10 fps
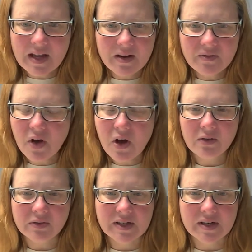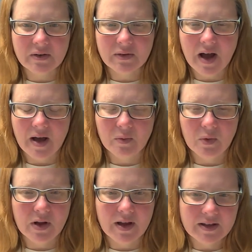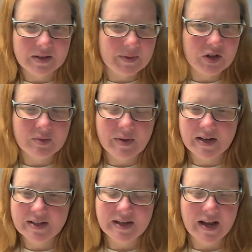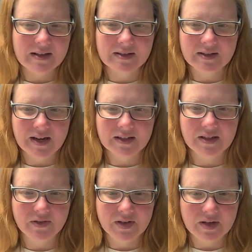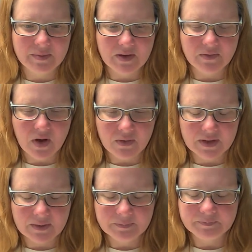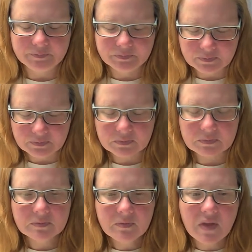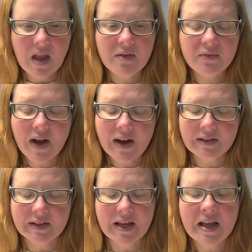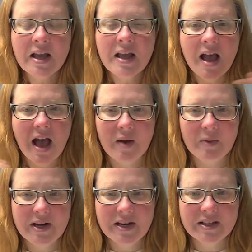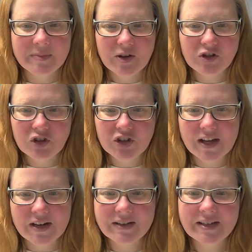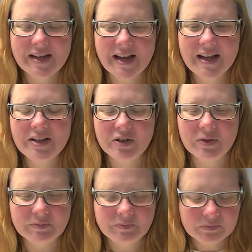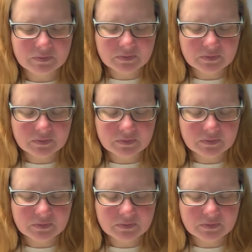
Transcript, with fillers: get involved. You know, uh, well, uh, speech and debate is an excellent activity to be involved in. And finally, uh, we need a special shout out today to